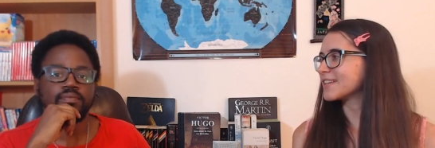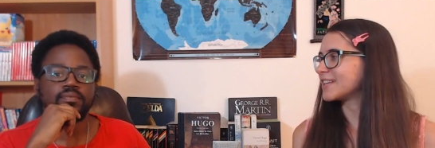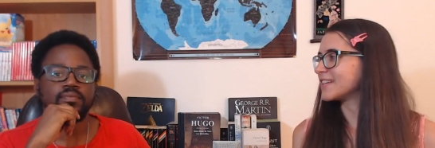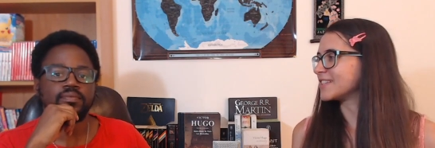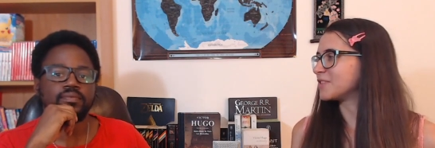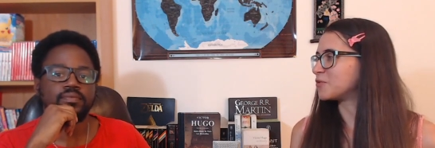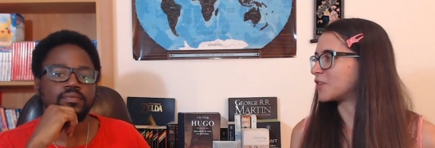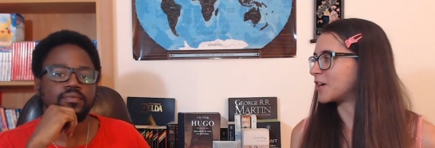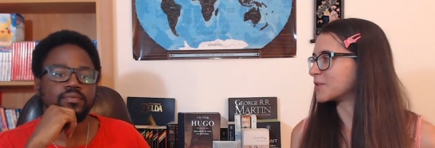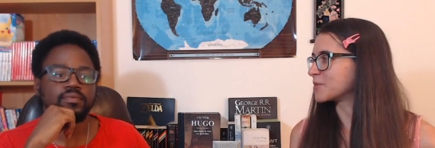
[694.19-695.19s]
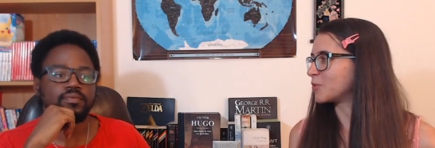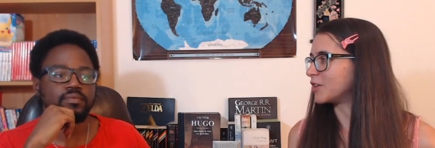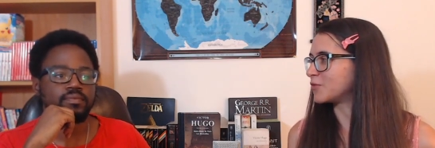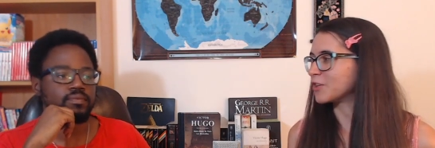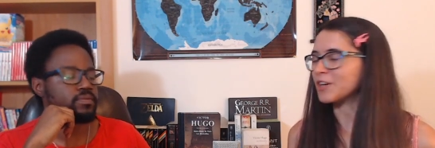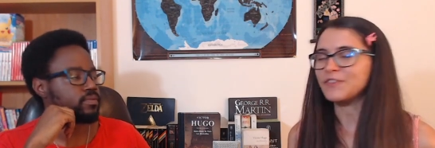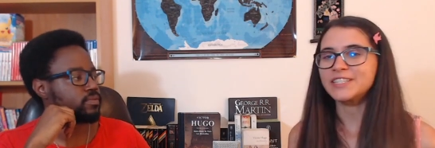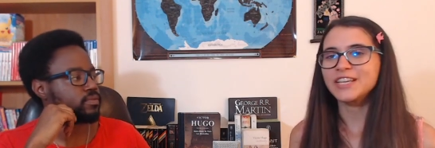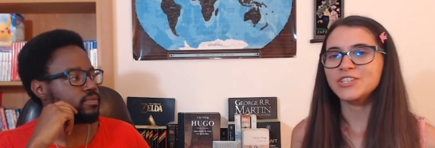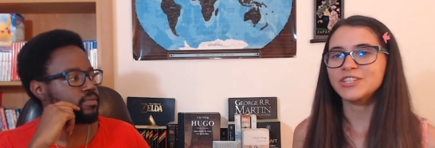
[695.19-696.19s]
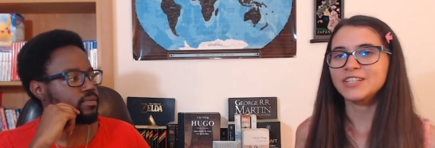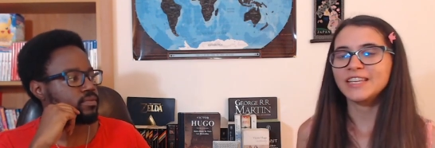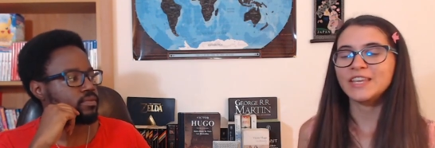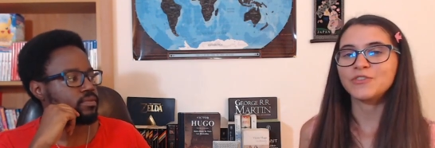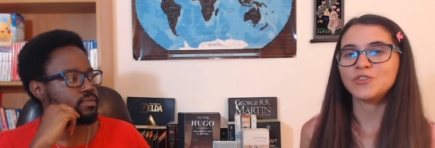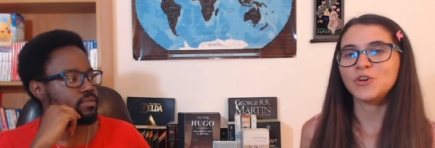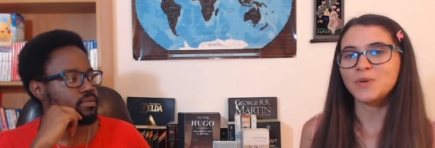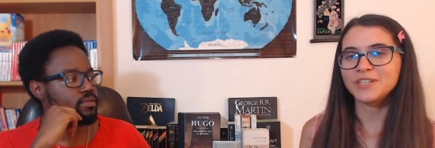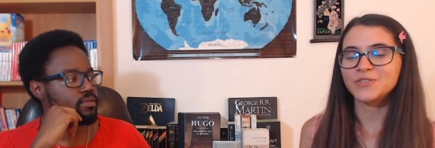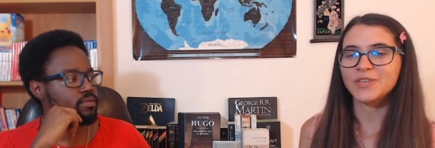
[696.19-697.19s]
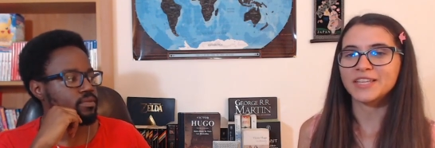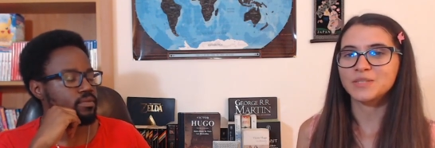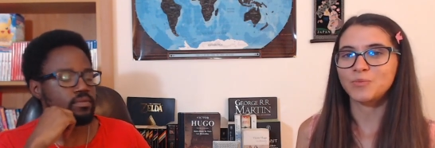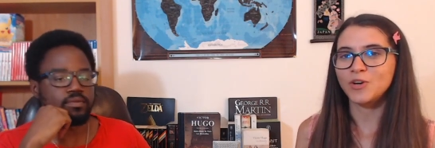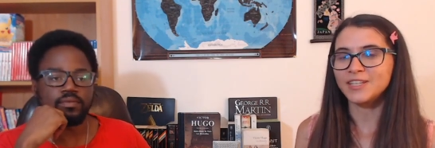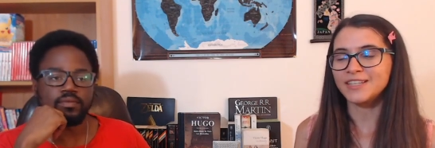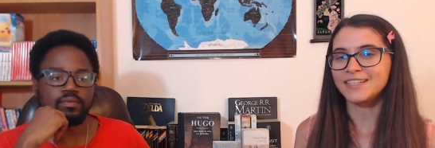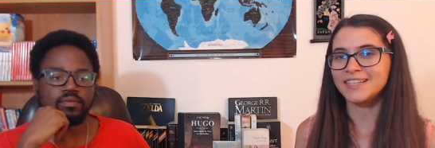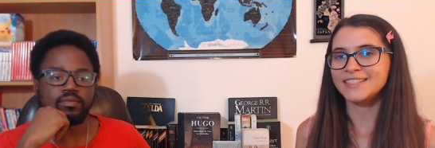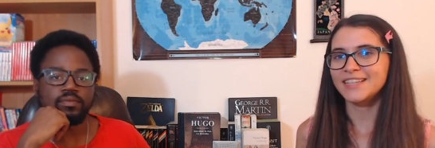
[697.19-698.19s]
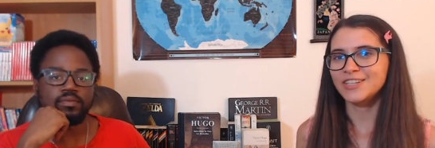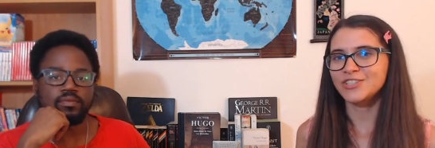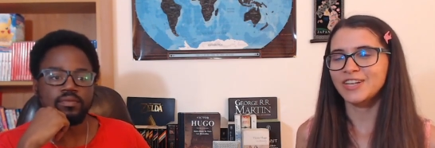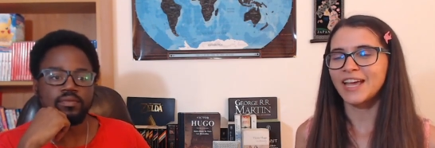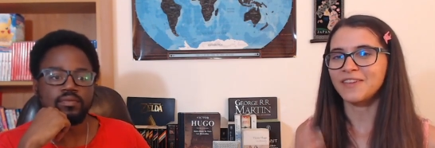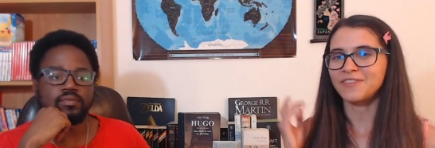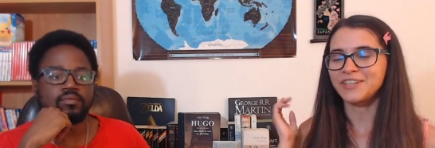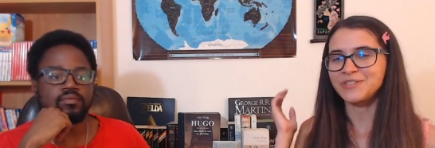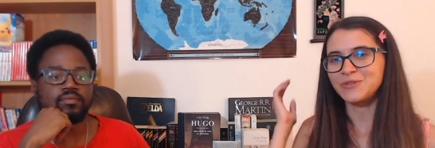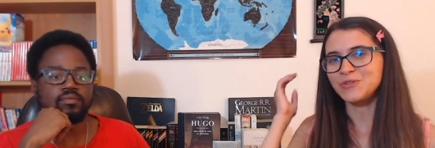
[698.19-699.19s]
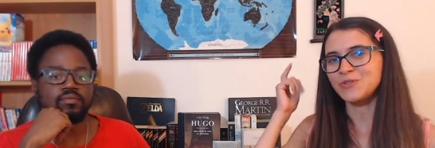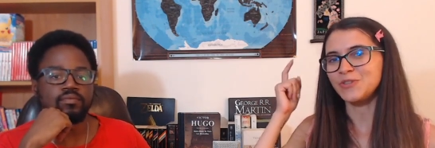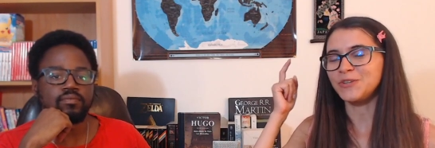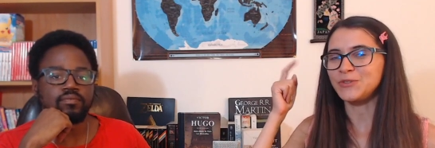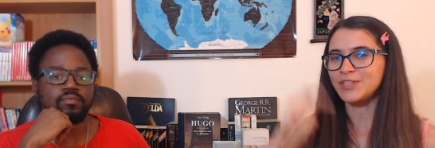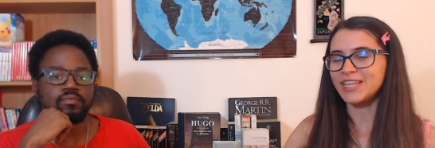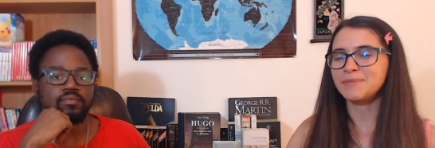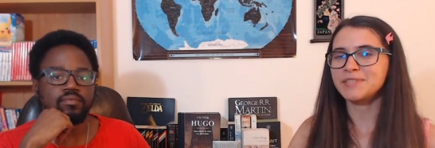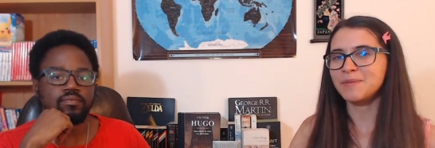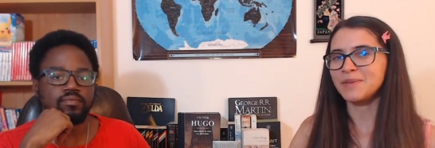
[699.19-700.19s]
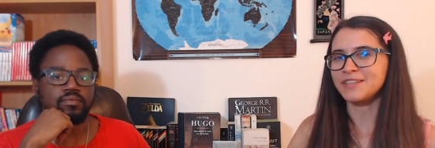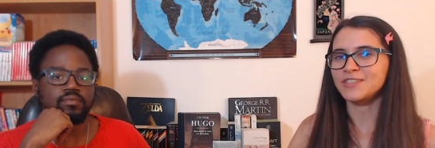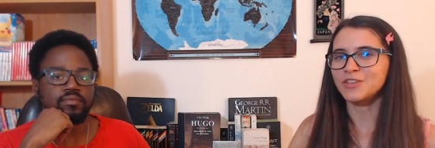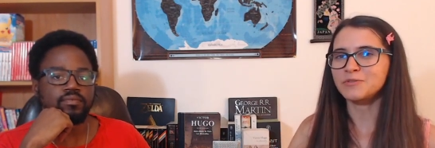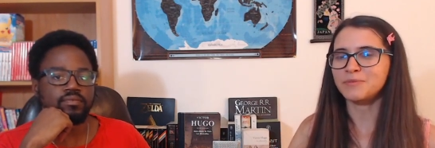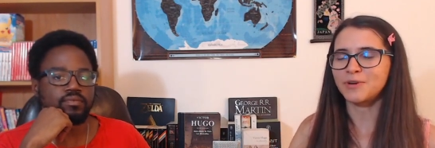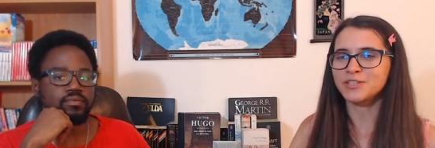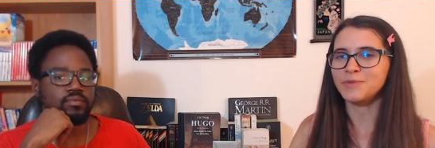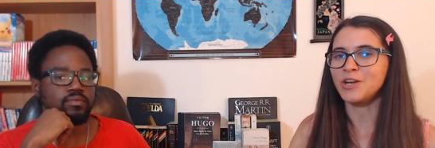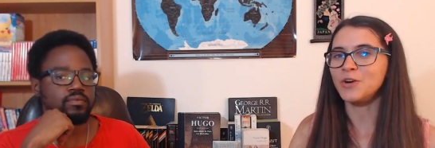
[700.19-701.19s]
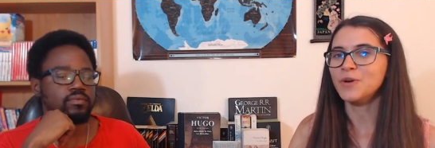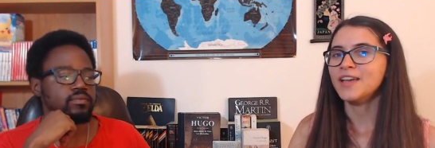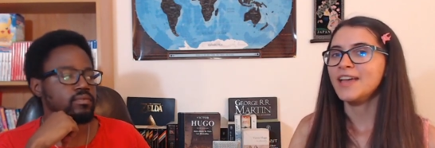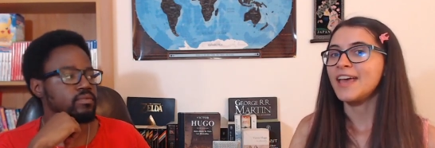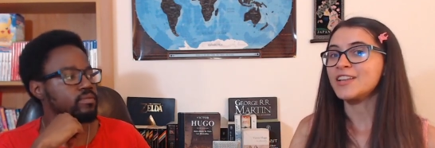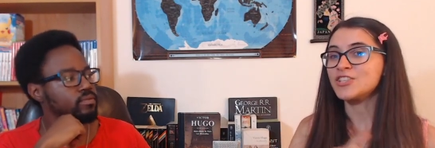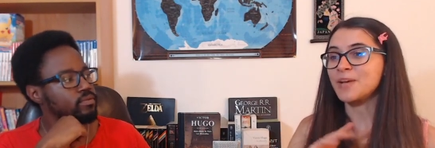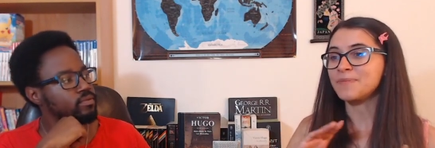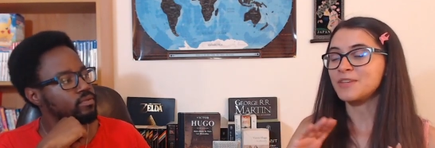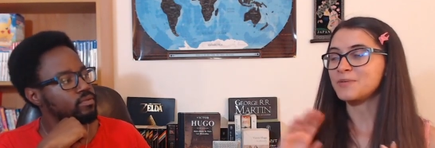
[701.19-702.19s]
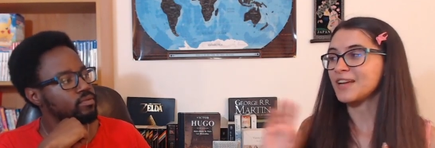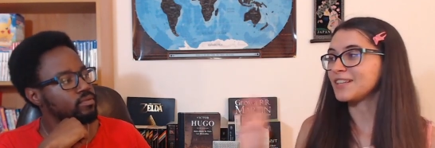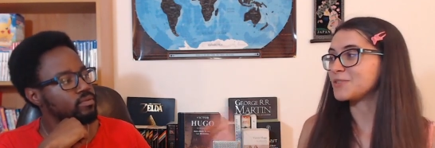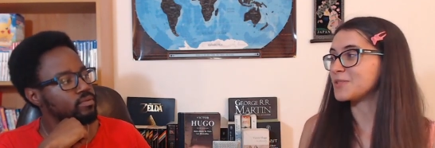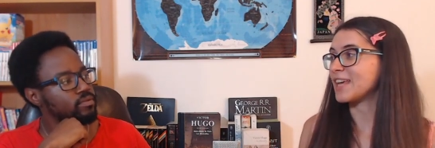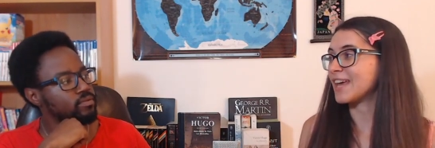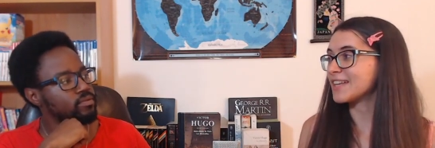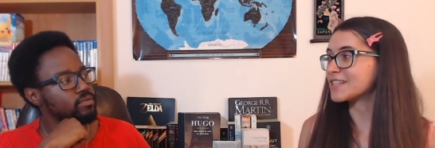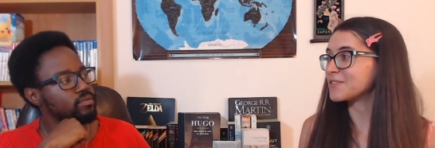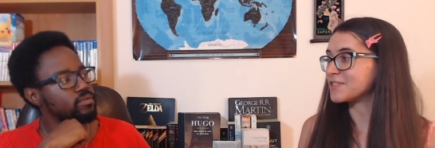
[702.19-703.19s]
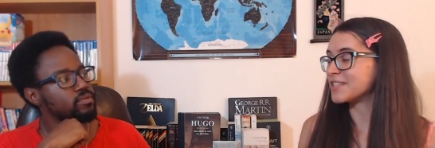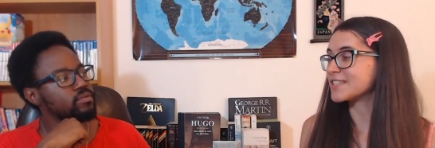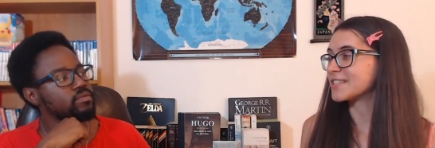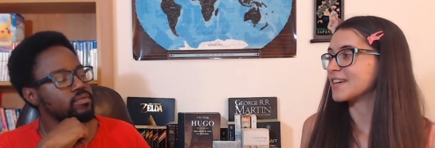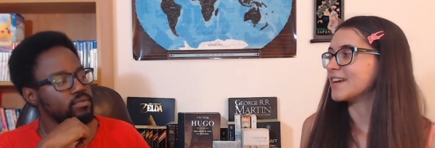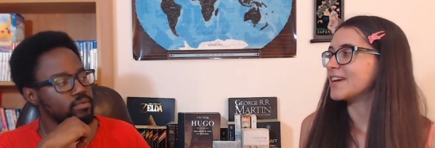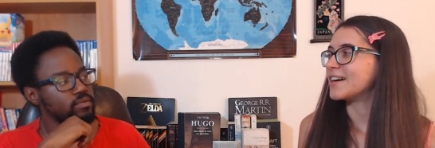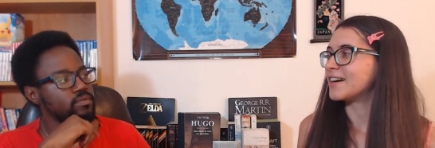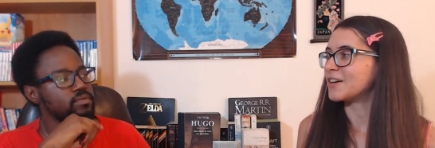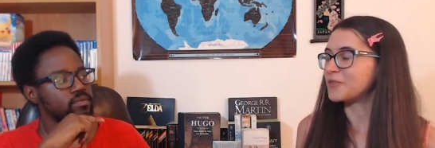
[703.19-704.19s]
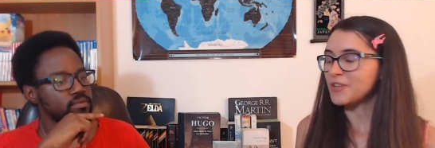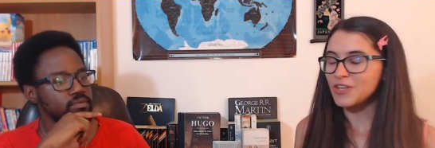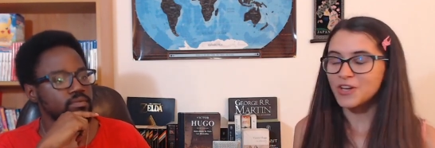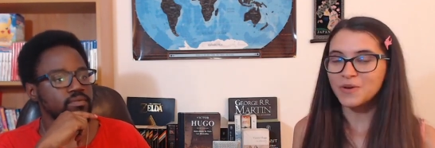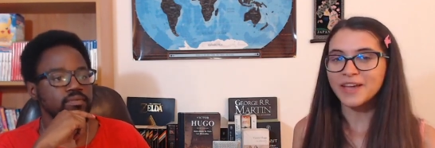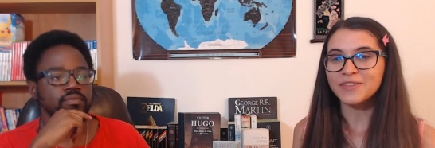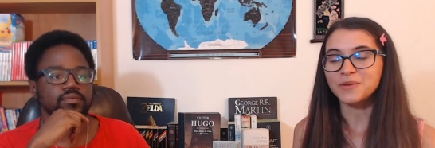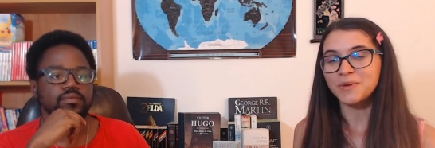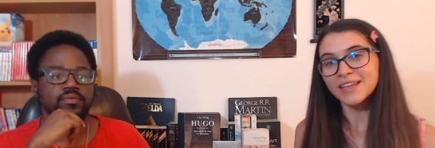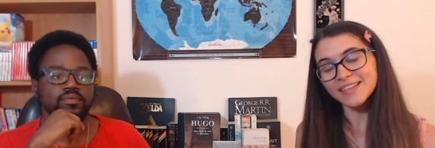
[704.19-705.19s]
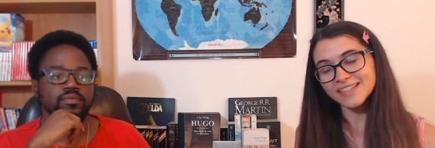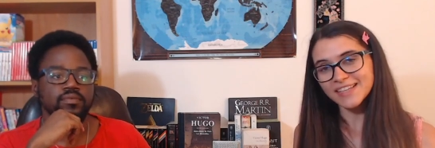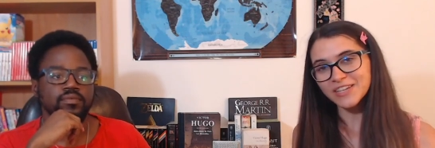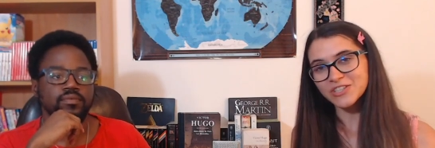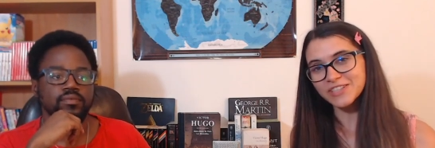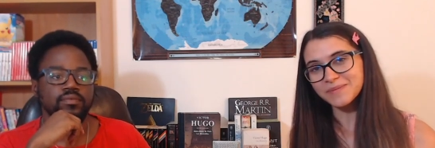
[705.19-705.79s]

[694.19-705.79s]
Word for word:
Speaker 1: that is it for our spoiler-free conversation. If you don't want to get spoiled in the next section, I invite you to go to the timestamp in the description box below and jump directly to the end of this uh, video at the ranking section.